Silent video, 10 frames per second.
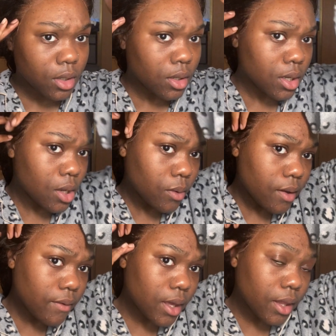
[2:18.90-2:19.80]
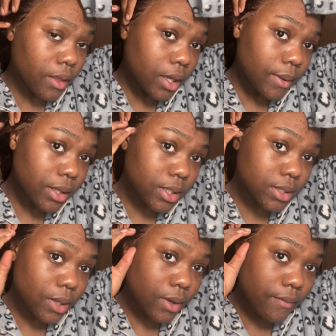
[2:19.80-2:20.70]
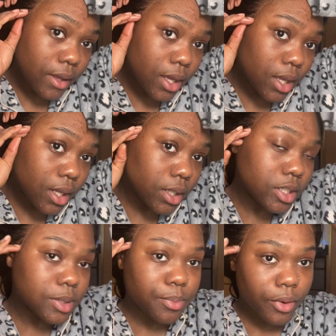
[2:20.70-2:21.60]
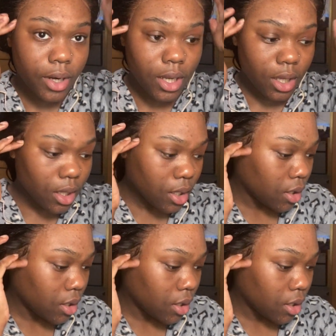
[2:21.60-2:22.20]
I don't have, and the thing about this is I don't have any spray,